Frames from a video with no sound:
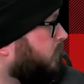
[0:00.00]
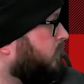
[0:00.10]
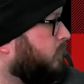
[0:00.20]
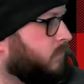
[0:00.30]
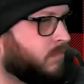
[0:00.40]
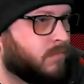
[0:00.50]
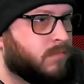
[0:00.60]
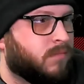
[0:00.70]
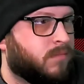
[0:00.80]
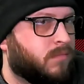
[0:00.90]
I'm sure
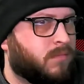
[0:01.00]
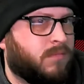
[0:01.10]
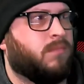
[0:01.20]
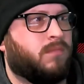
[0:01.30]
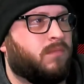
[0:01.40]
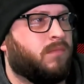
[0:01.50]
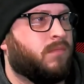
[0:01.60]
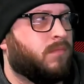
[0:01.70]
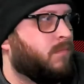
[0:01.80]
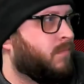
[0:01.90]
she's a beautiful young lady.